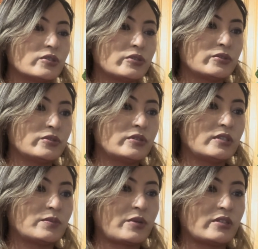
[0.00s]
to
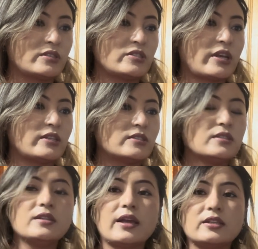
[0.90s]
this
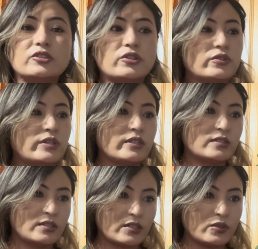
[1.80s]
presentation,
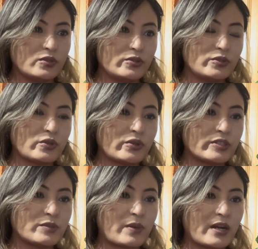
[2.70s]
ensuring the Uluru
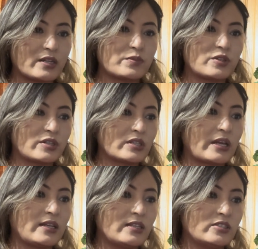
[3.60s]
Tourist Park product
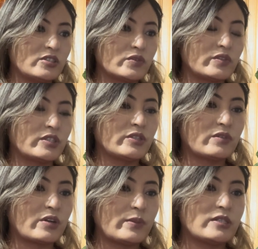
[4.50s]
aligns in with
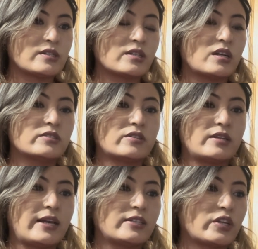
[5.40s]
environmental, cultural,
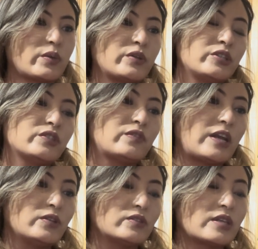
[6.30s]
and community
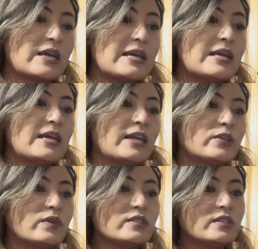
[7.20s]
values. It
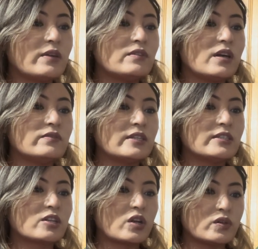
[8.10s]
was developed
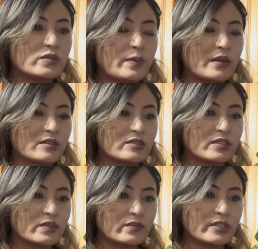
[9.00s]
in close
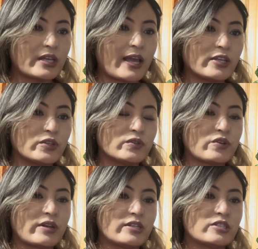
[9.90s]
partnership with the Angu
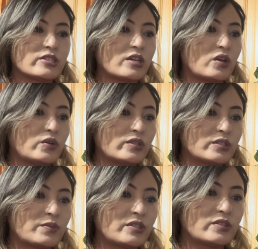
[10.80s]
traditional owners'
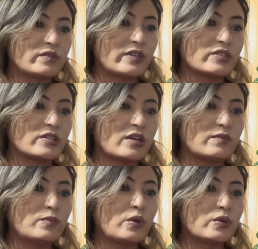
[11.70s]
preservation of
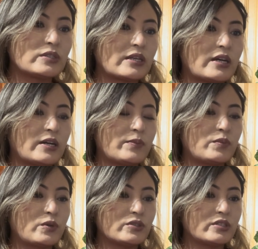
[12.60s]
both
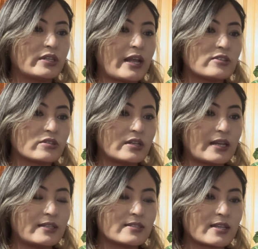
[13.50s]
the natural
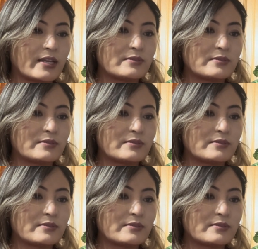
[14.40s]
landscapes